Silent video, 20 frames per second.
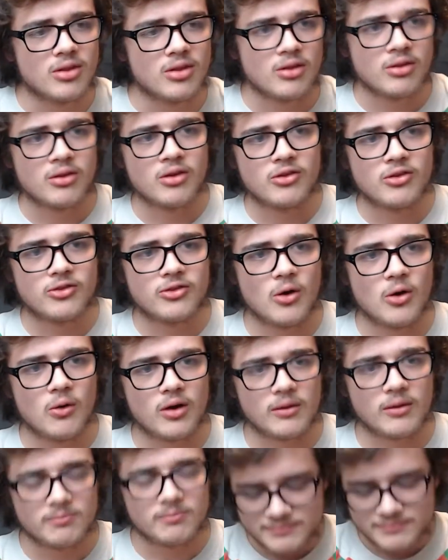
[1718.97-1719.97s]
So
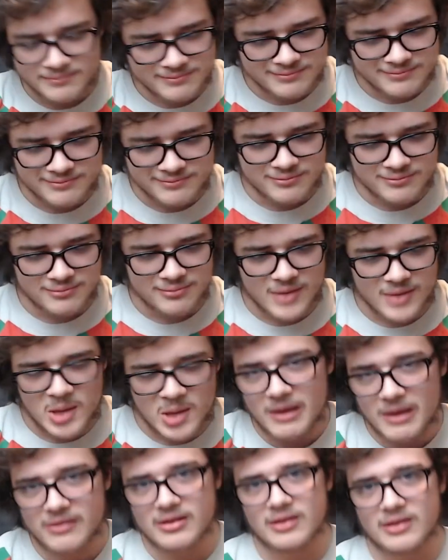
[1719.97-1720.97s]

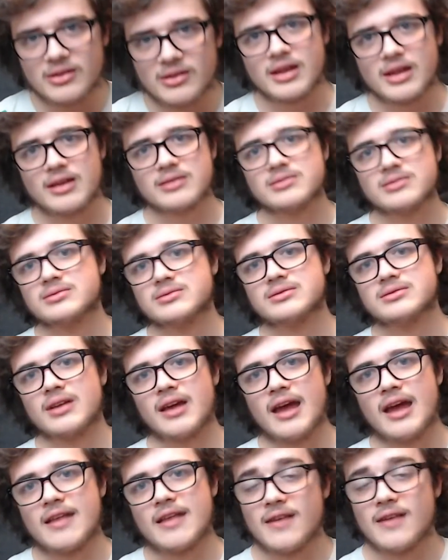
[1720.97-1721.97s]
basically,
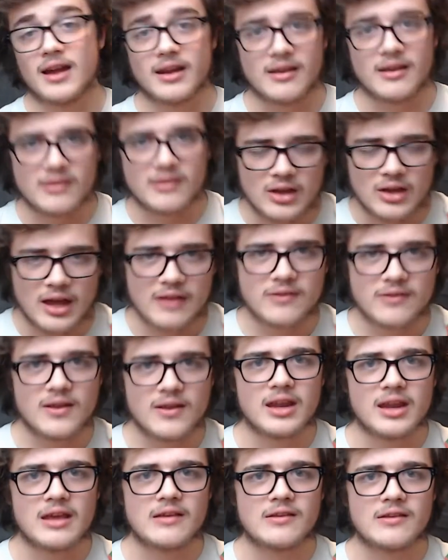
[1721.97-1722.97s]
it's not easy. It's not
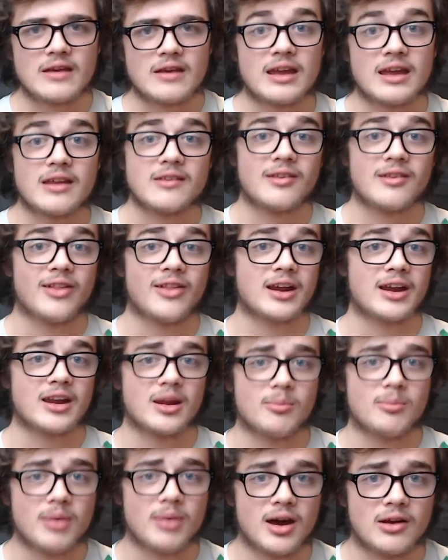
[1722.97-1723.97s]
easy. It is a lightning in a
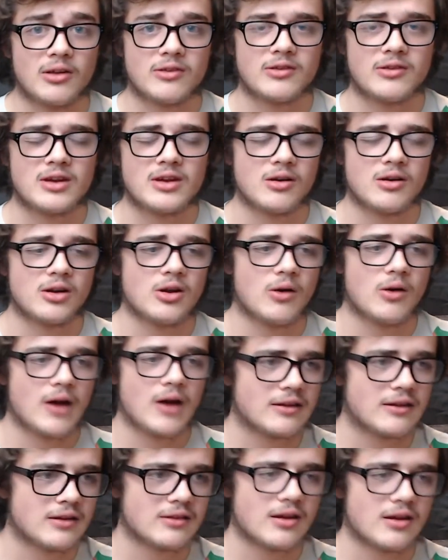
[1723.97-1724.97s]
bottle scenario. I
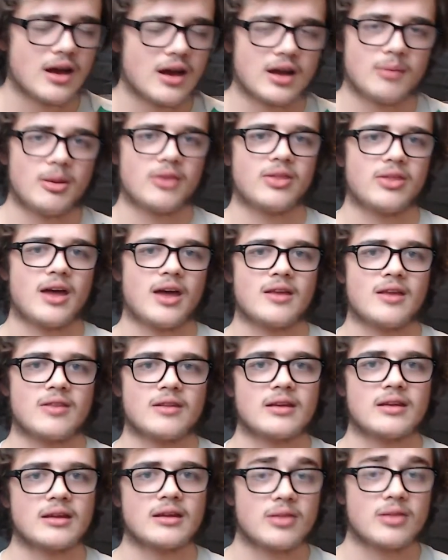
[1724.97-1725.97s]
did talk about that in
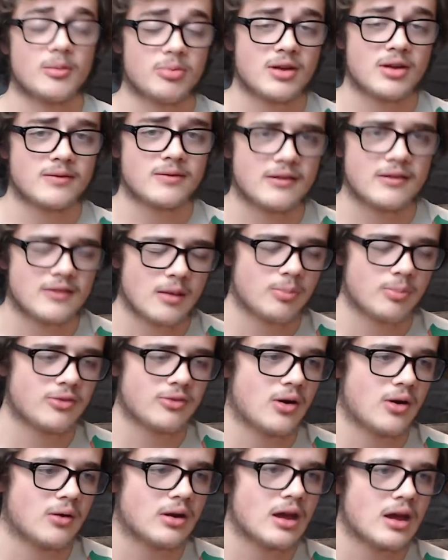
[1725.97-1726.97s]
the previous
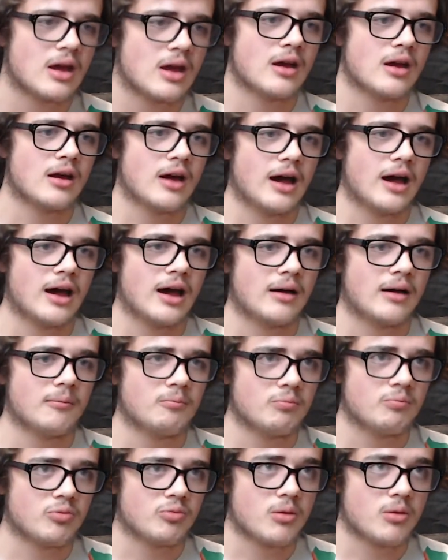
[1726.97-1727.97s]
episode.
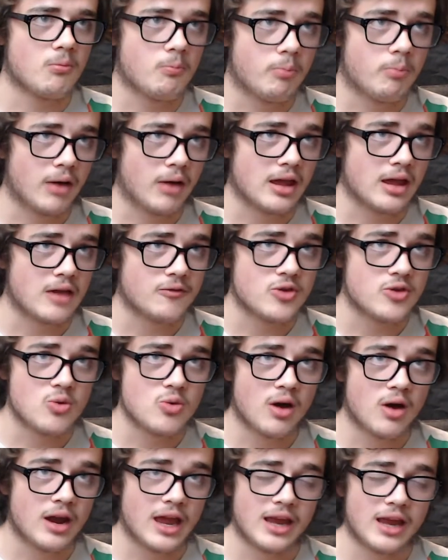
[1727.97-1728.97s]
But if you
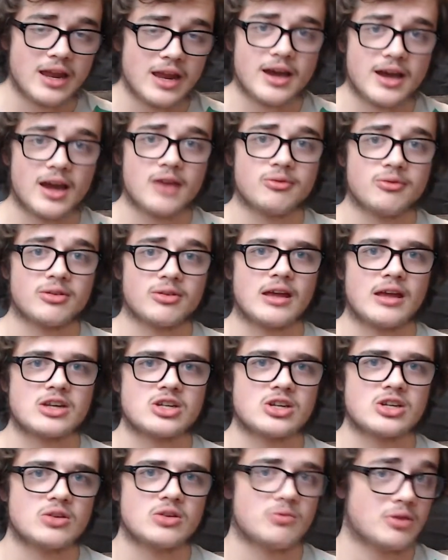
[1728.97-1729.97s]
want any kind of
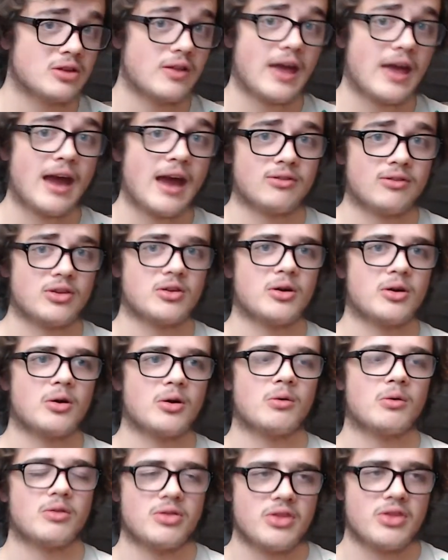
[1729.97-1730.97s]
retention, you really have to go
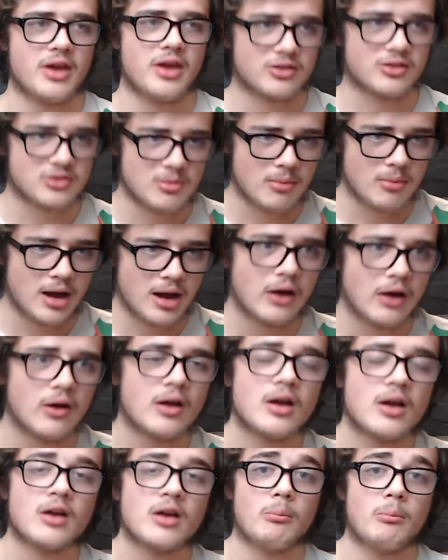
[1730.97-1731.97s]
the extra mile.
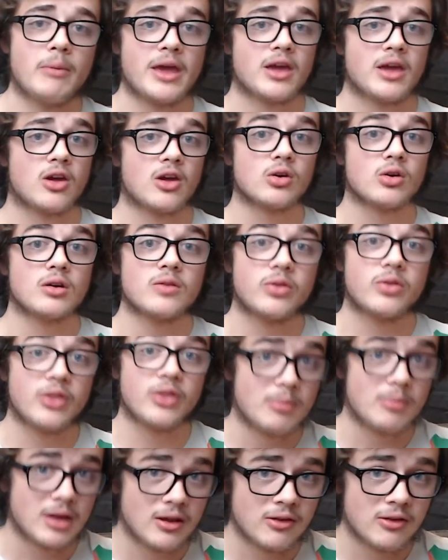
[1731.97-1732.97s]
Make good
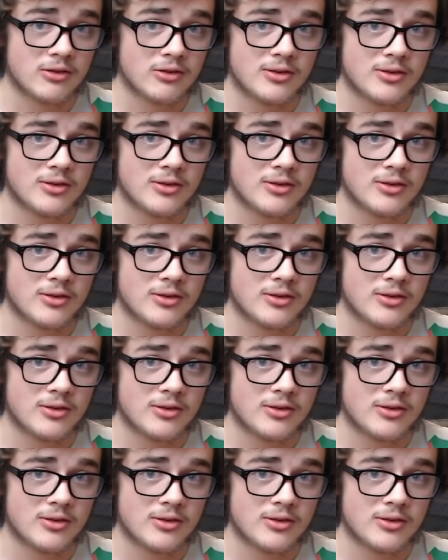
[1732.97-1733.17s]
thumbnails.